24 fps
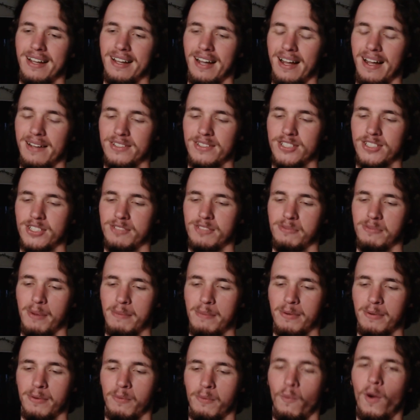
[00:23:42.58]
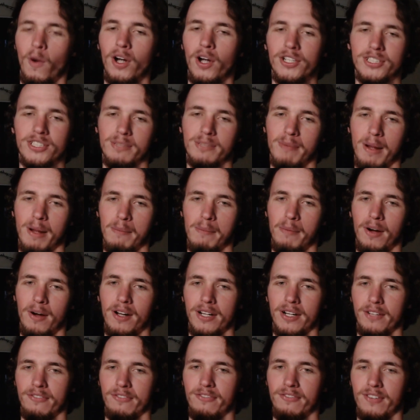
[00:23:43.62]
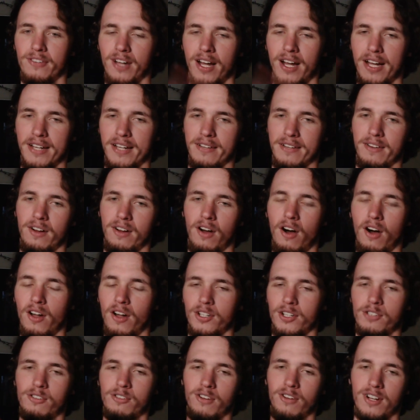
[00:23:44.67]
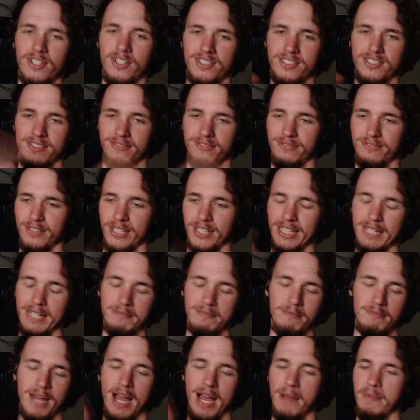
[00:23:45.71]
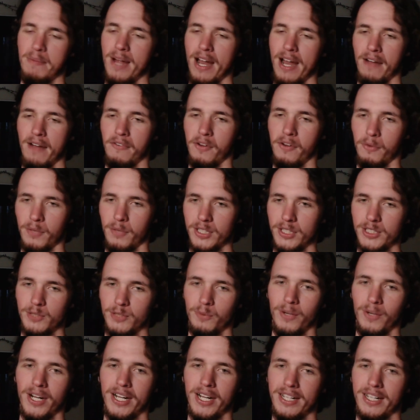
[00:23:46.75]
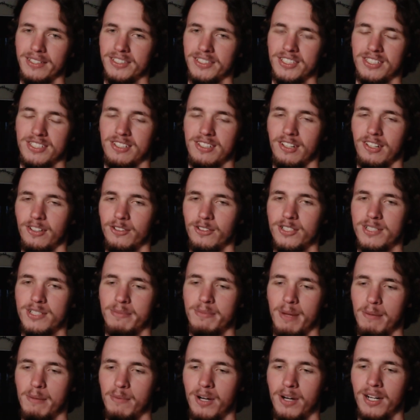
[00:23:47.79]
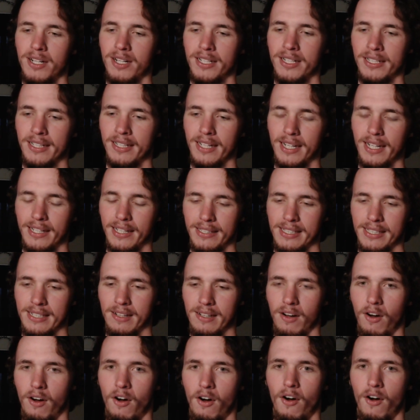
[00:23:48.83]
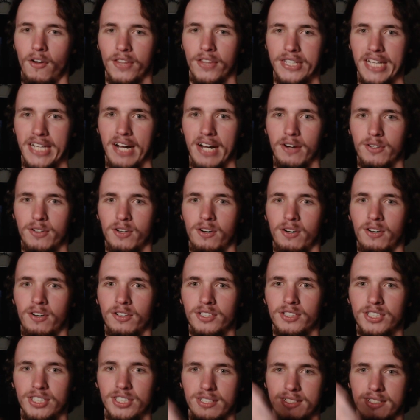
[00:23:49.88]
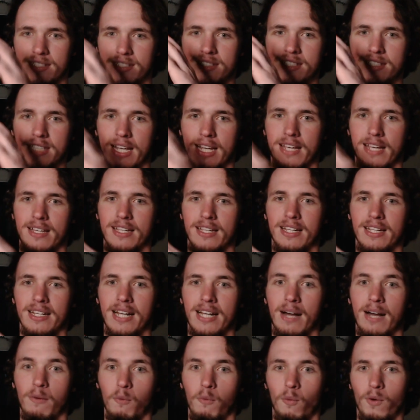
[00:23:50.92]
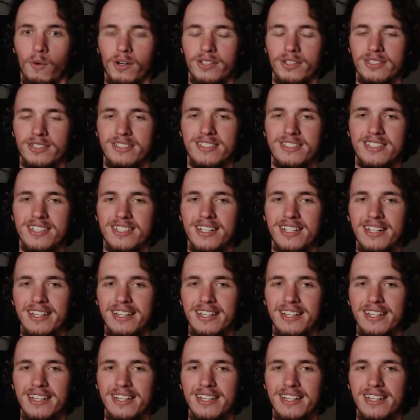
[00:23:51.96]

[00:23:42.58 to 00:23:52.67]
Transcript: I just remember watching my body fly all across the freaking map, every which way, just losing my mind, and then all the alcohol just set in at once.